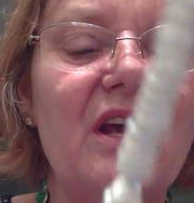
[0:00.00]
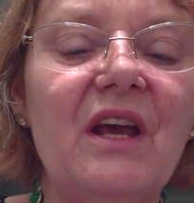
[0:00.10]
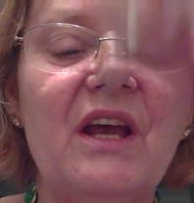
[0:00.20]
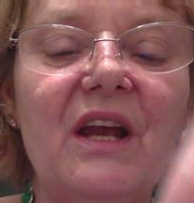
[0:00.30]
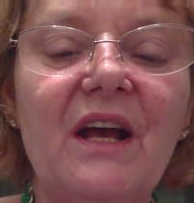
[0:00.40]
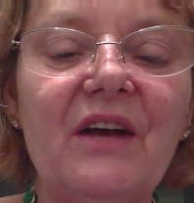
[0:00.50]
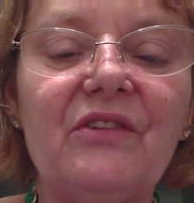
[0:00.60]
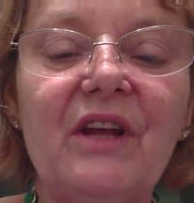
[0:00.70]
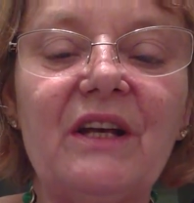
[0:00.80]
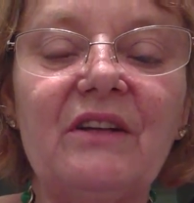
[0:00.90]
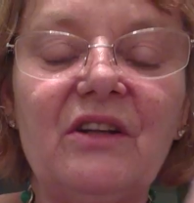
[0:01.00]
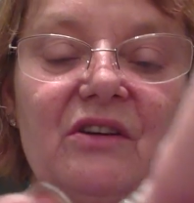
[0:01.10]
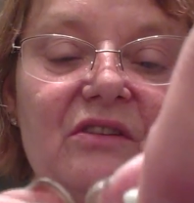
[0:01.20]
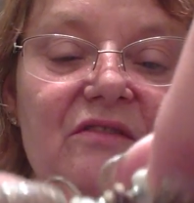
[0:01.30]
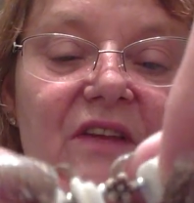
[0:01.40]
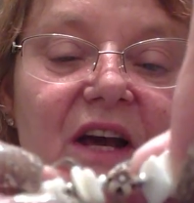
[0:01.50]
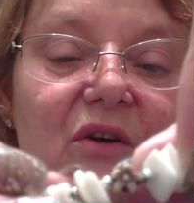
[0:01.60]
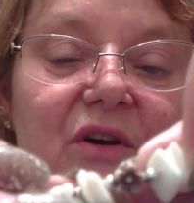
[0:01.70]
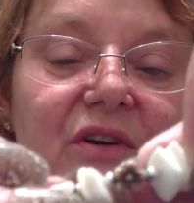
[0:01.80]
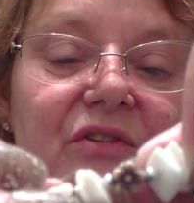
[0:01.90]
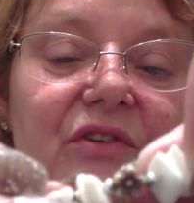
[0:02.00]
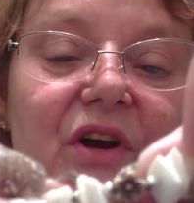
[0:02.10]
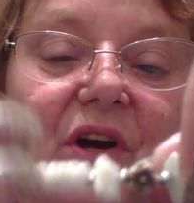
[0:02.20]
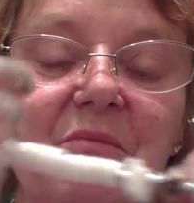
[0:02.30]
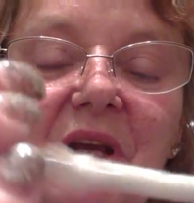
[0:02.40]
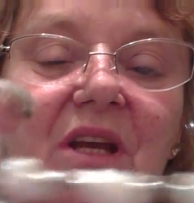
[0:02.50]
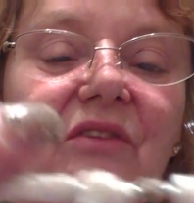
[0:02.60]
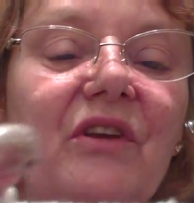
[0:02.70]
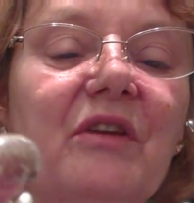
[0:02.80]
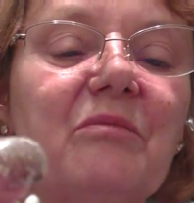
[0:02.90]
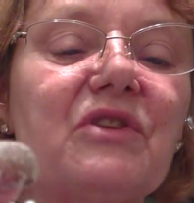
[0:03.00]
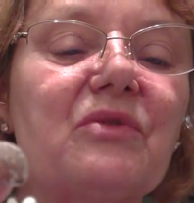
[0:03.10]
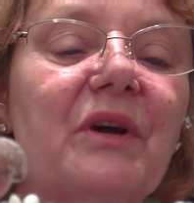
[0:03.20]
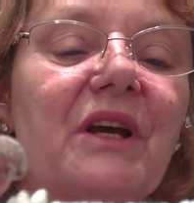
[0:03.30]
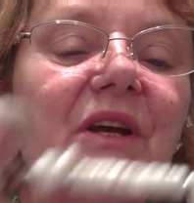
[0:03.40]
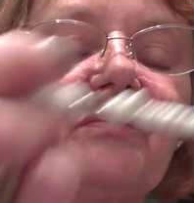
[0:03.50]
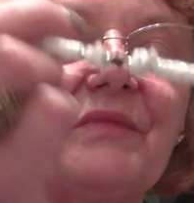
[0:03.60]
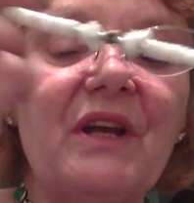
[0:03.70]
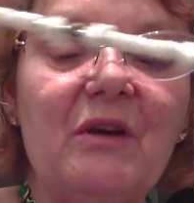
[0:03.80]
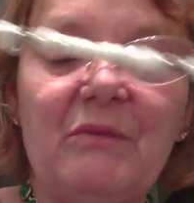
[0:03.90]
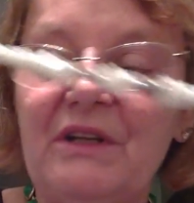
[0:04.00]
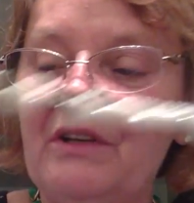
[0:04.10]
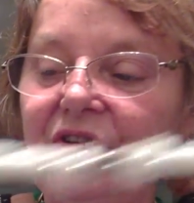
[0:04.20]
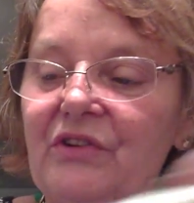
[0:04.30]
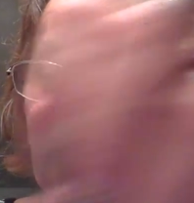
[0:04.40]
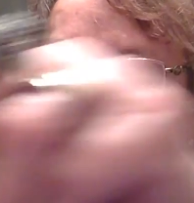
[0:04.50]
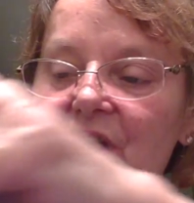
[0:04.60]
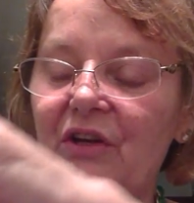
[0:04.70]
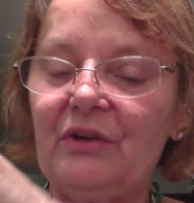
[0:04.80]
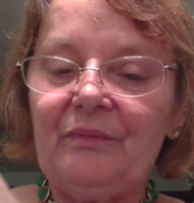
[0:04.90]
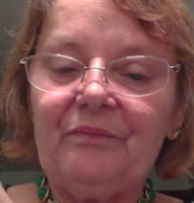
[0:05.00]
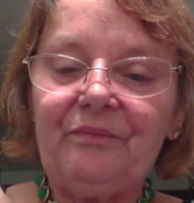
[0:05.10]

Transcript: and it has like little flower star beads in between, but this is cute.